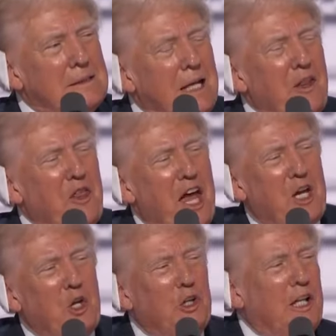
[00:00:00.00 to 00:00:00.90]
And
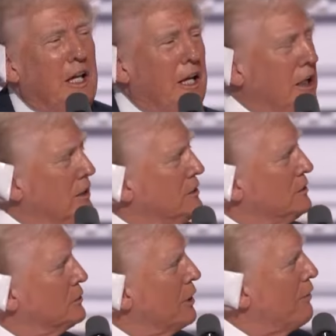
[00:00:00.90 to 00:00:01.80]
thank you, Lee,
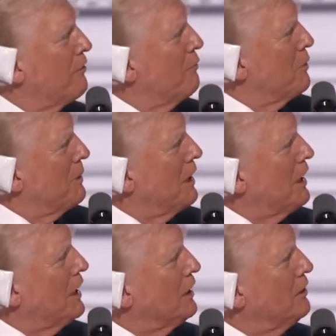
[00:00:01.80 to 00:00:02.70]
right from the
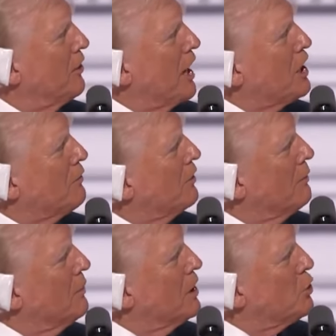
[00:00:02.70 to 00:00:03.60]
beginning. Thank you
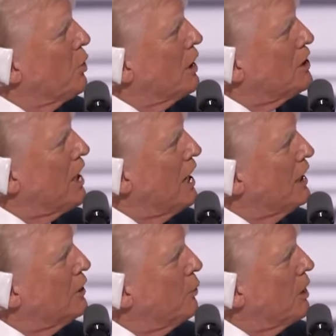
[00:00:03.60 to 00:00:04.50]
very much. What a
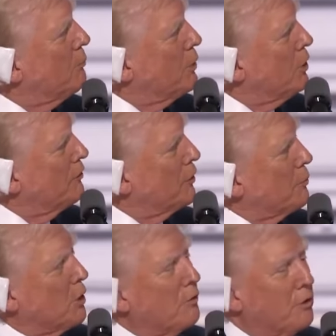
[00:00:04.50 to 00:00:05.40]
talent. What a beautiful,
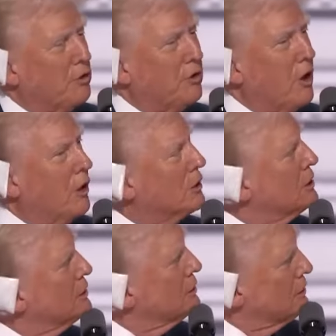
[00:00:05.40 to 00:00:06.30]
beautiful song.
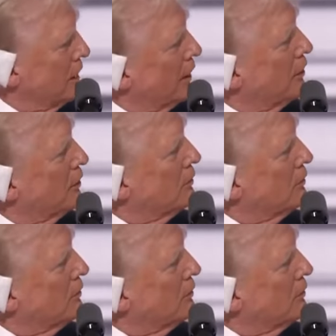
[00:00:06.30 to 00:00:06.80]
Thank